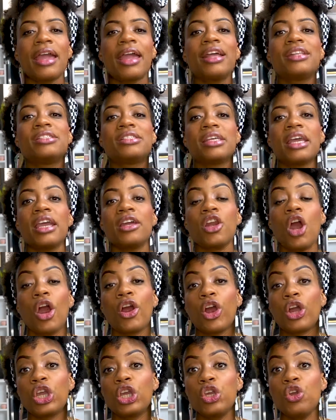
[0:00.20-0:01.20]
It's in
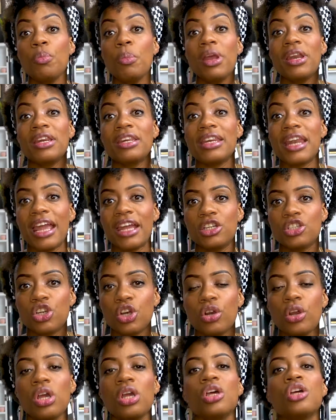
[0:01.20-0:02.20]
our human
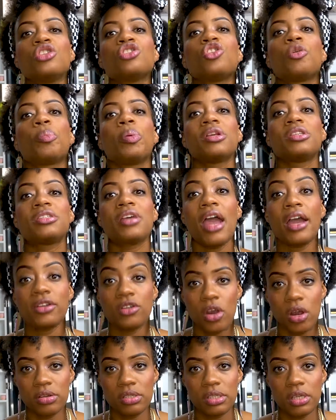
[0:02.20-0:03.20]
nature to
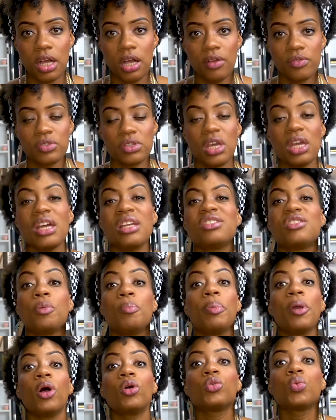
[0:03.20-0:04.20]
protect ourselves, to
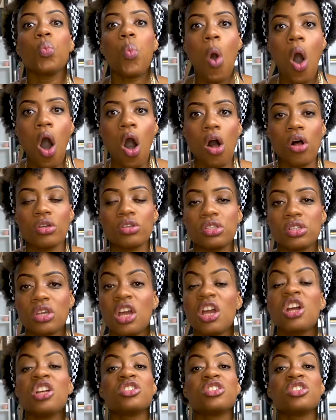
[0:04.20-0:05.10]
build walls,